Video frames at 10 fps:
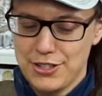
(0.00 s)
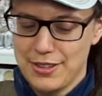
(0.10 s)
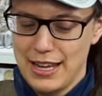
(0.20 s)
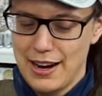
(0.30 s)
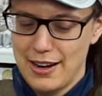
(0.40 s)

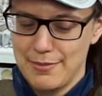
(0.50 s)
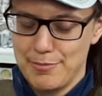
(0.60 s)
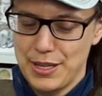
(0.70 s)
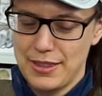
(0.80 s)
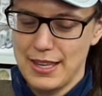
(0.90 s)
there,
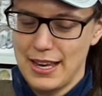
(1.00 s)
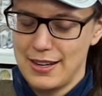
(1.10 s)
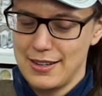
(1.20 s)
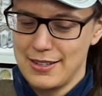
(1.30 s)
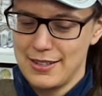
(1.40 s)
but
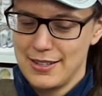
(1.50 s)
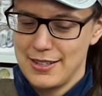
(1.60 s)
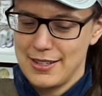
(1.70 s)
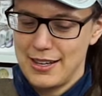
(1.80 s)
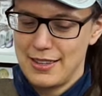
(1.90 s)
then
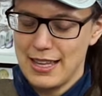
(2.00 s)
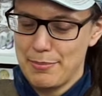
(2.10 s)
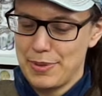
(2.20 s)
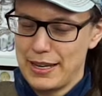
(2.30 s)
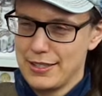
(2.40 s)
that
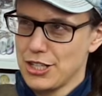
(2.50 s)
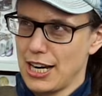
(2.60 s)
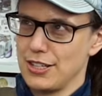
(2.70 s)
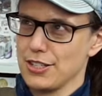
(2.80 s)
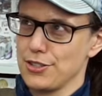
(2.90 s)
place
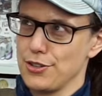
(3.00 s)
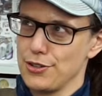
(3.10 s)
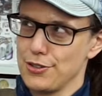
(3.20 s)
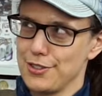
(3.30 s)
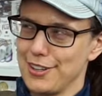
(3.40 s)
changes
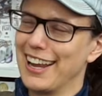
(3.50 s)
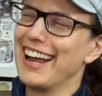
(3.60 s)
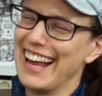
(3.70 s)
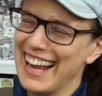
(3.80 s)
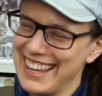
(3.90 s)
you
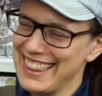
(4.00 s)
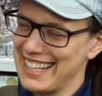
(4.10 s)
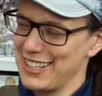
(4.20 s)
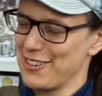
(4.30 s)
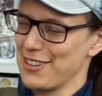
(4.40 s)
and then
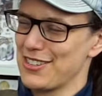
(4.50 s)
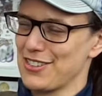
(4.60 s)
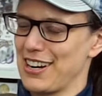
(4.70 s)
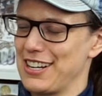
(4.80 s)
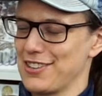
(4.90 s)
you're a
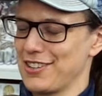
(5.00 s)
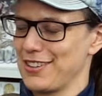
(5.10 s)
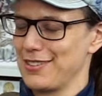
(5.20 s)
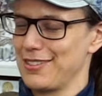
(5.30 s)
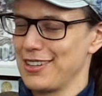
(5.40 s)
stranger
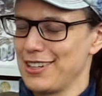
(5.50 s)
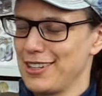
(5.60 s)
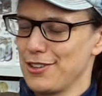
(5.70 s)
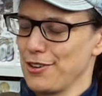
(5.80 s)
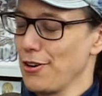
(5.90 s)

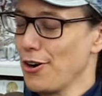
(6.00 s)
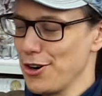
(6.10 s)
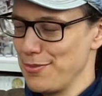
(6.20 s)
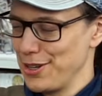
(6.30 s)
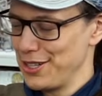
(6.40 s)
to your
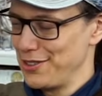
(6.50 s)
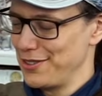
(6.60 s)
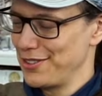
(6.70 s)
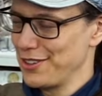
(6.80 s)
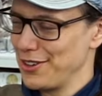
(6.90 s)
home when you
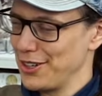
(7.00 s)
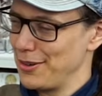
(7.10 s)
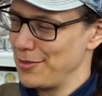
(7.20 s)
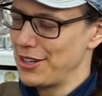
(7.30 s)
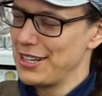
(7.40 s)
go home.
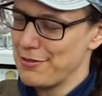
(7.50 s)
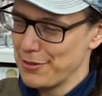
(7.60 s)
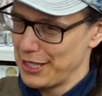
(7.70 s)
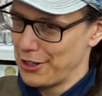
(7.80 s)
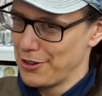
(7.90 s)
You can never
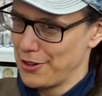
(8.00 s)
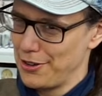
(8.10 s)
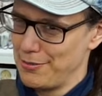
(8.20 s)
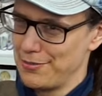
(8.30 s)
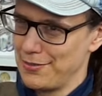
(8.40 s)
really go
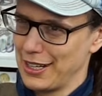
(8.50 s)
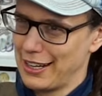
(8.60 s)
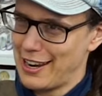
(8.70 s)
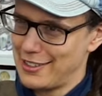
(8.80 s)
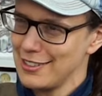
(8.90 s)
home
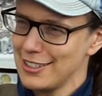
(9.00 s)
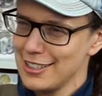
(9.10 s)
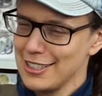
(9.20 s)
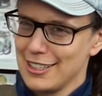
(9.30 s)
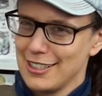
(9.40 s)
again.
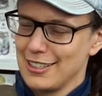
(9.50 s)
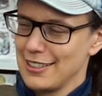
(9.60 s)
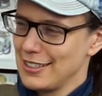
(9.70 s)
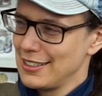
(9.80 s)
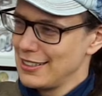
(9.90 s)
You
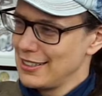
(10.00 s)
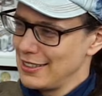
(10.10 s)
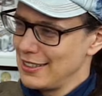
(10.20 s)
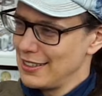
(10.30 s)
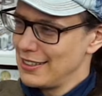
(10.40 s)
cannot come back
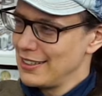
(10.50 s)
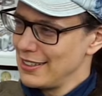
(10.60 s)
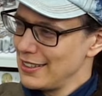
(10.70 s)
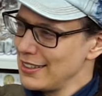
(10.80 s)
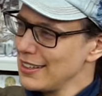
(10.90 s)
to
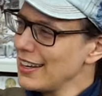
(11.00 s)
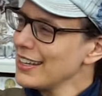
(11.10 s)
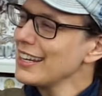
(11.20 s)
Shire after being